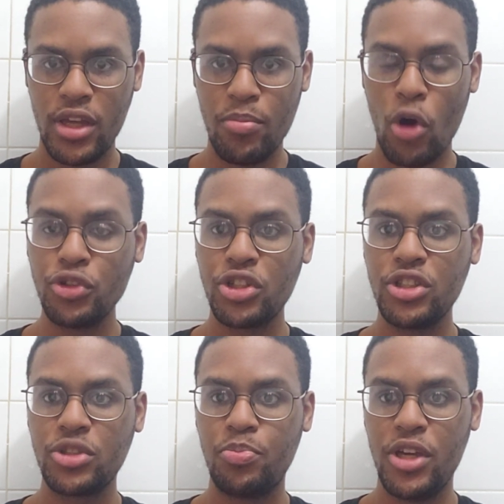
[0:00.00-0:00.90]

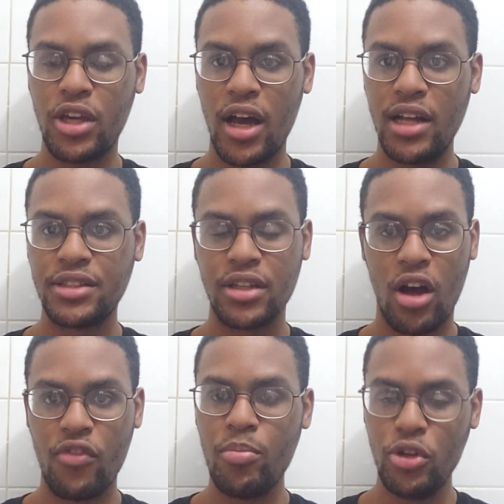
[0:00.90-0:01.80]
emotions because
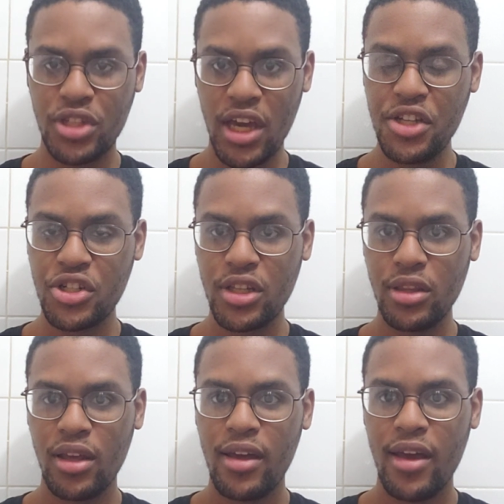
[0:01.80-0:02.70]
of a
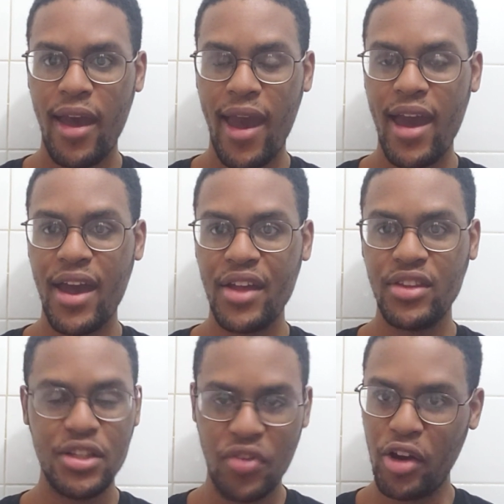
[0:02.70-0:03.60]
mutation,
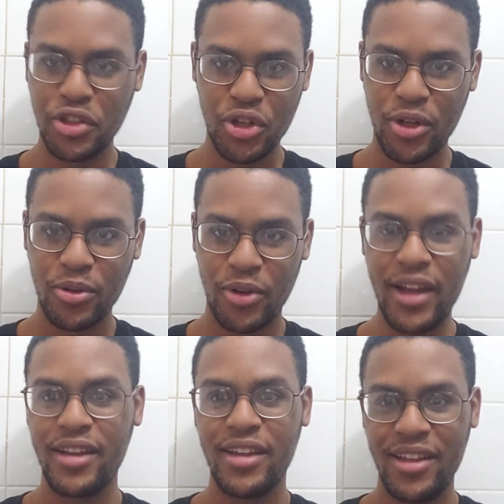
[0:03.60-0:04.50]
and he's very strong, right?